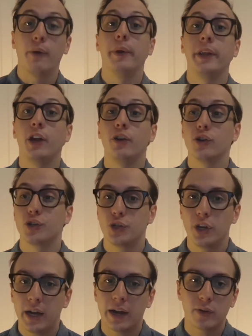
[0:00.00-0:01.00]
I really
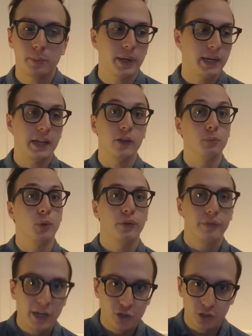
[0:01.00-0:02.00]
understood everybody and their
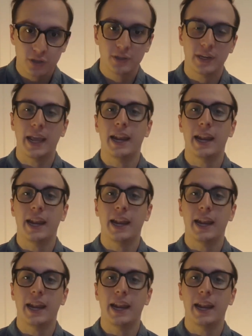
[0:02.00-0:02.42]
motivations,